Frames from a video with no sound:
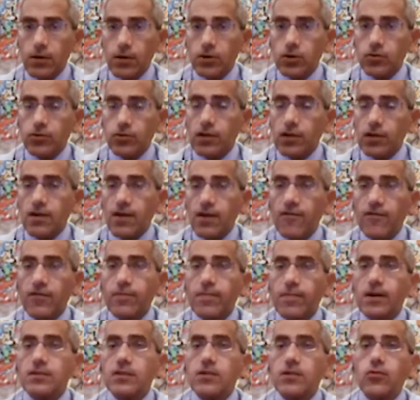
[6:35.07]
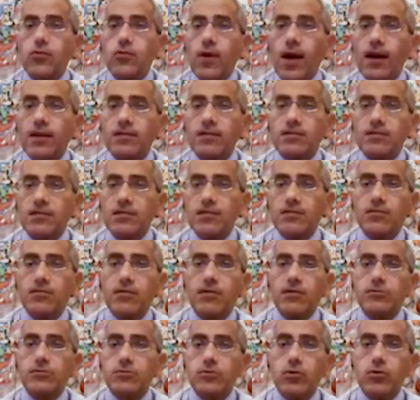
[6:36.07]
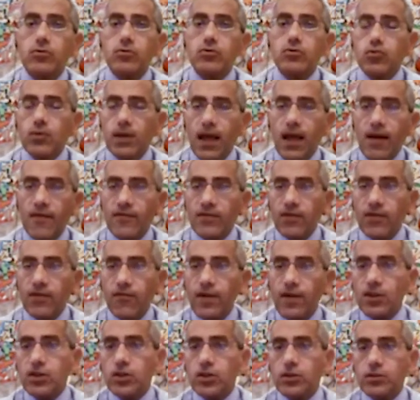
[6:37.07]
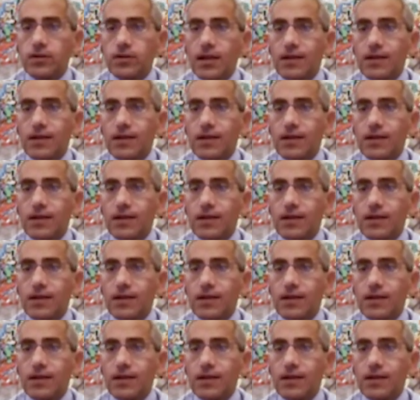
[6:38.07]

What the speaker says: So not everybody who has it in their throat will have an infection,